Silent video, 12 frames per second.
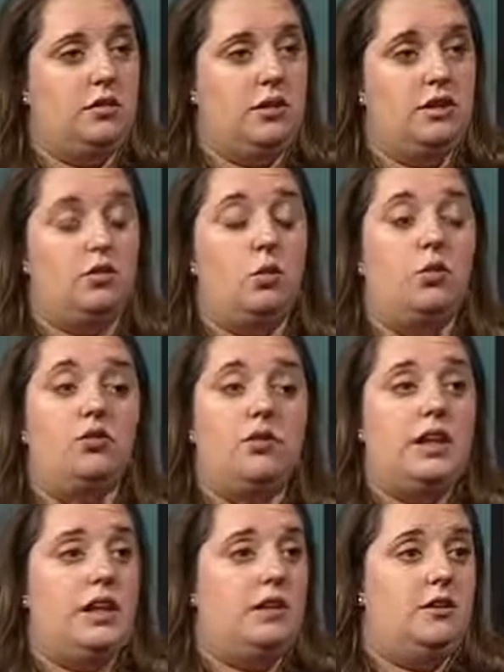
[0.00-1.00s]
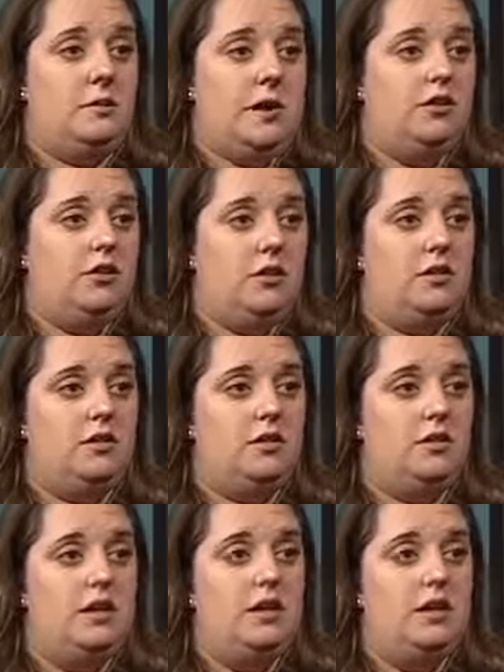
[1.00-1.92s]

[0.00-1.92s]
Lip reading: disease or related dementias.